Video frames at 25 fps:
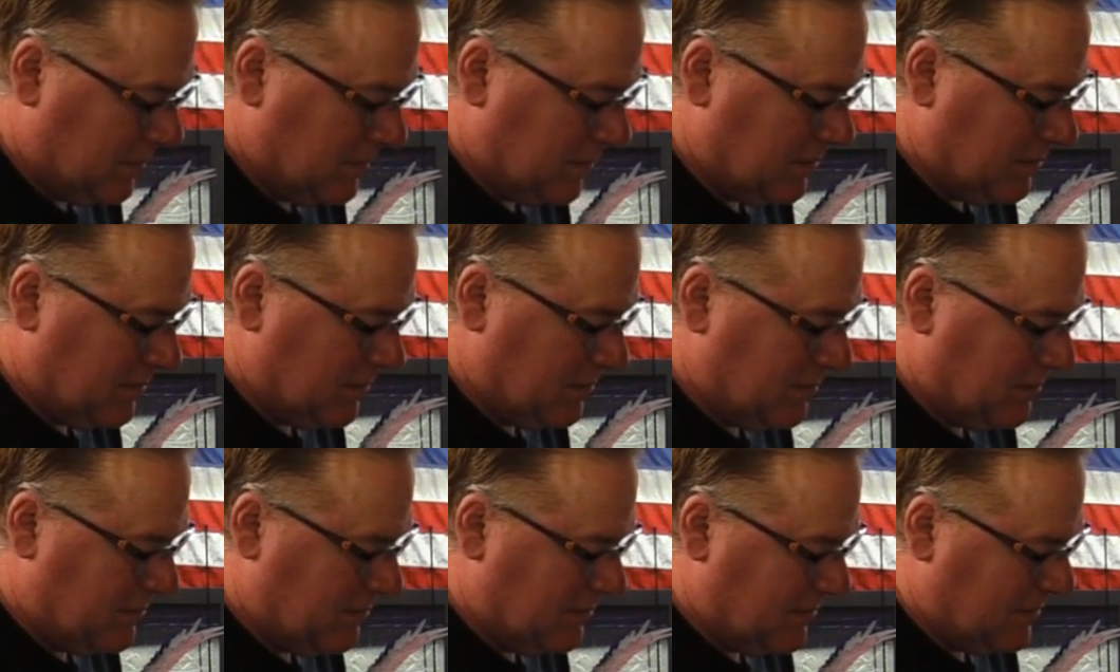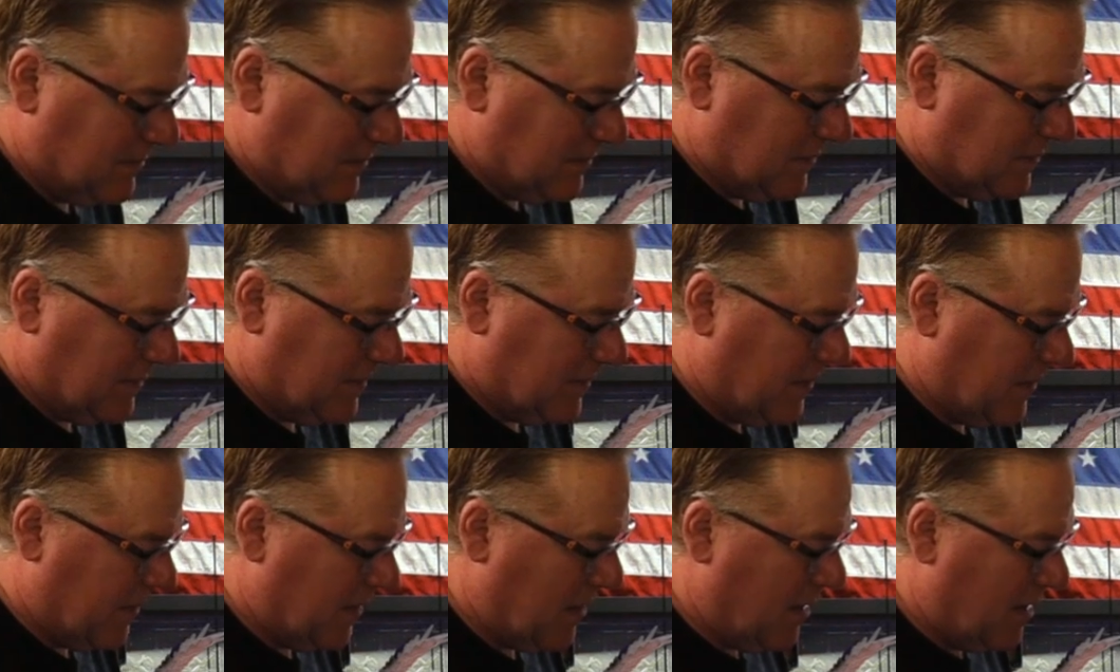I don't like
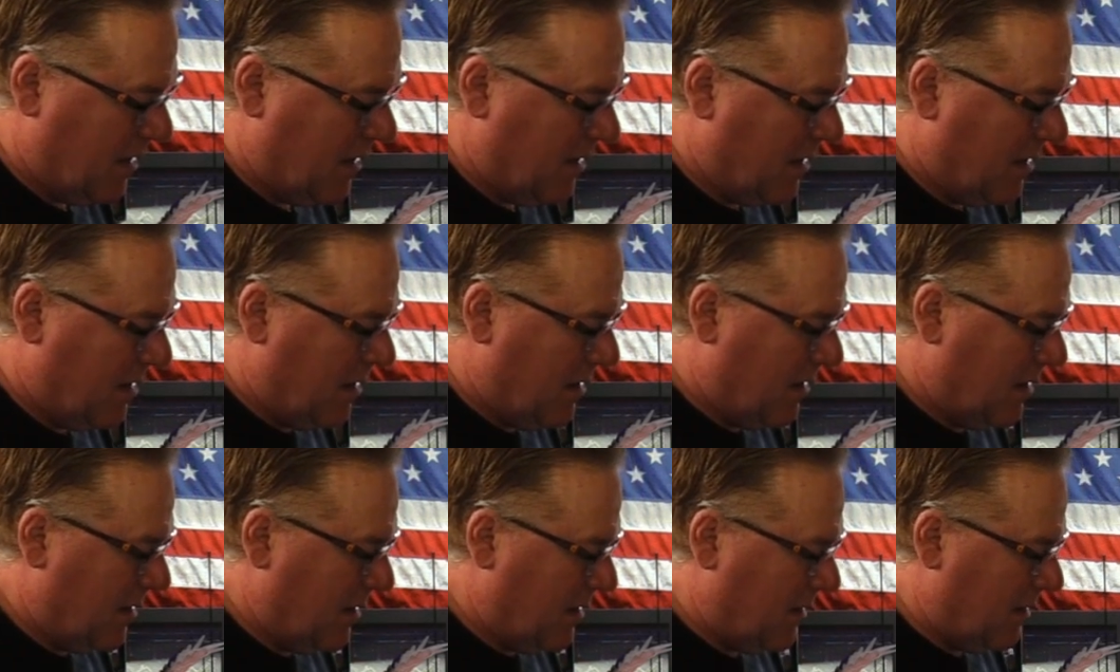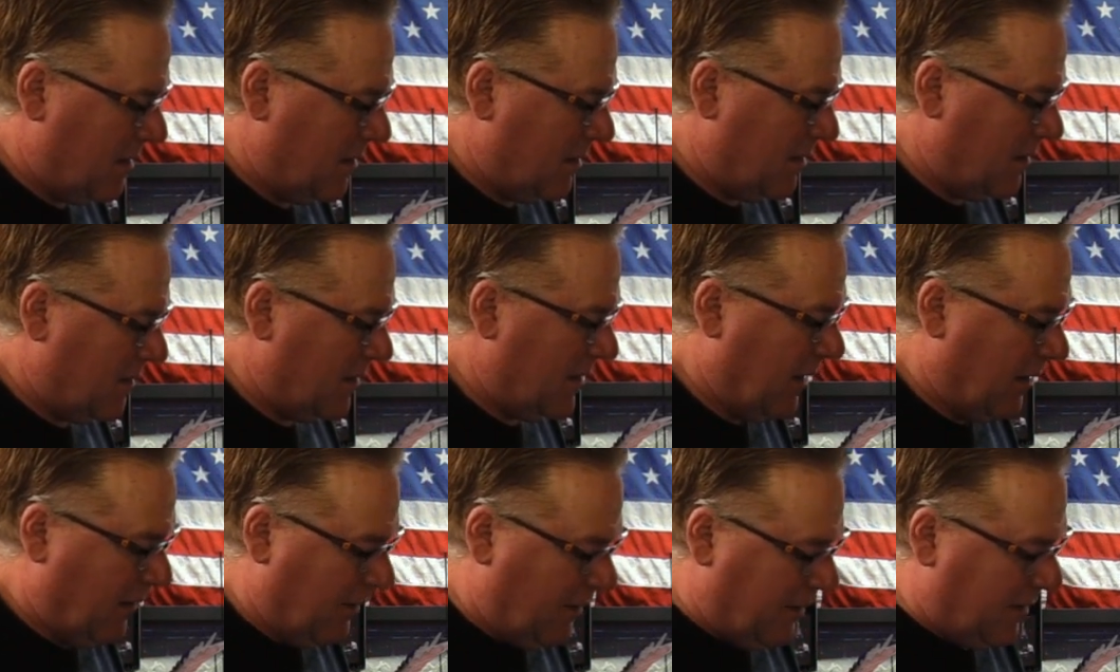that option.
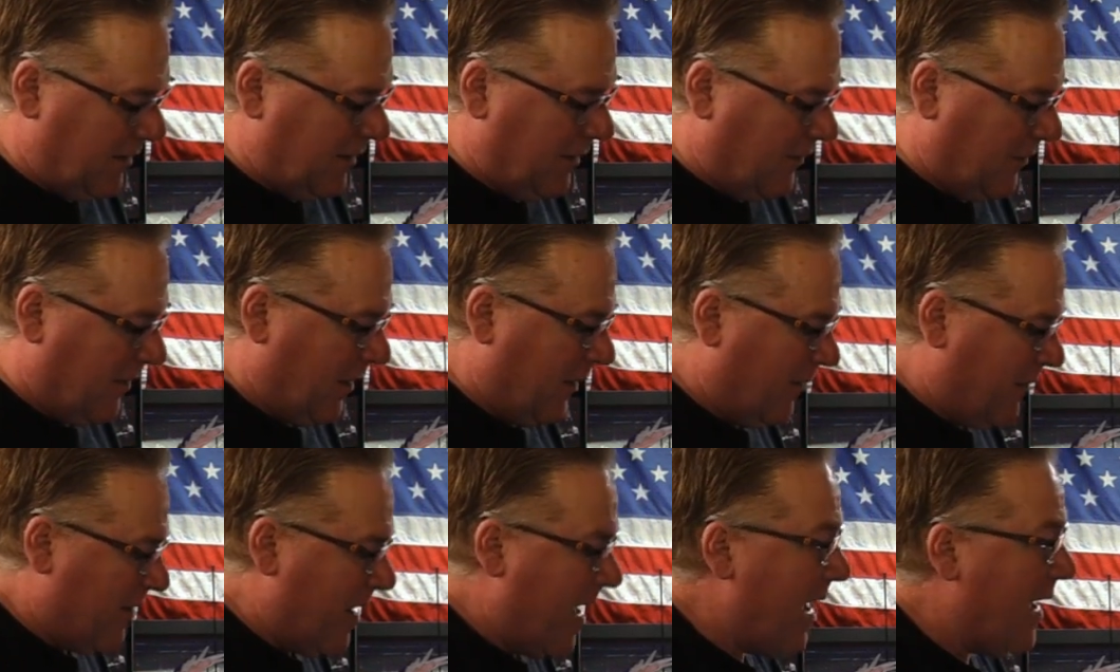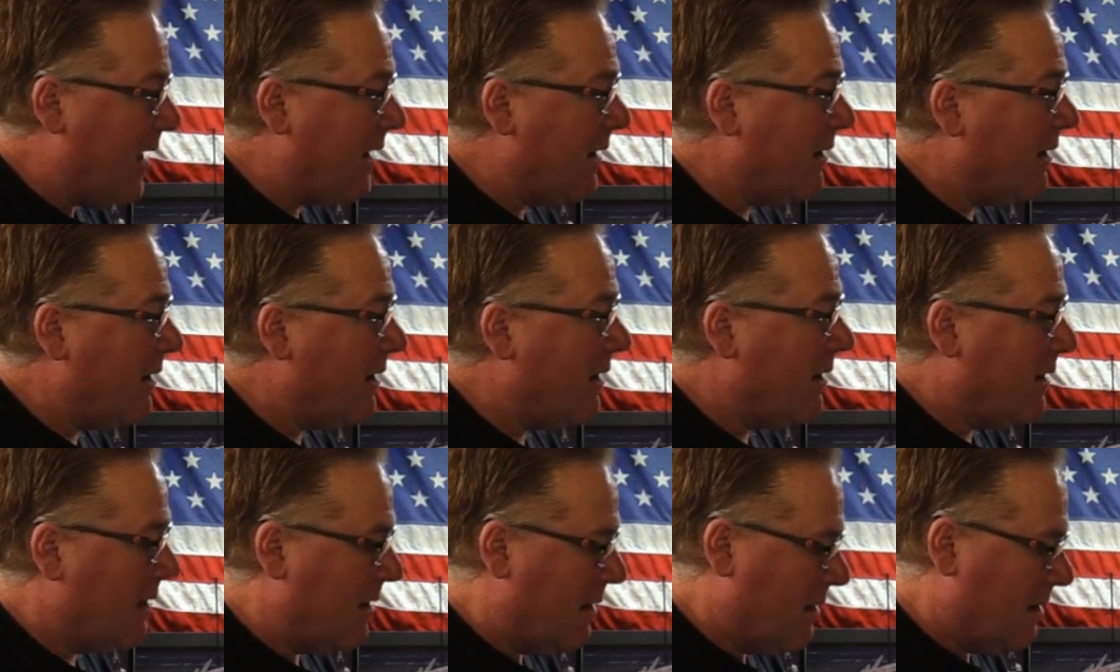There, do you or hear that, that
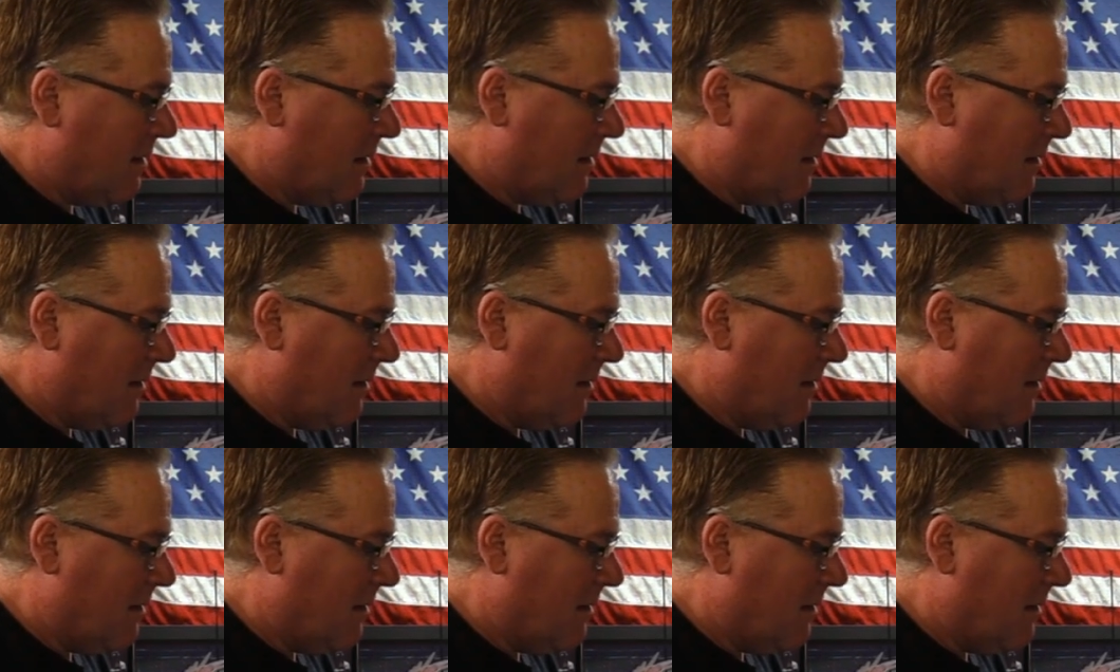design?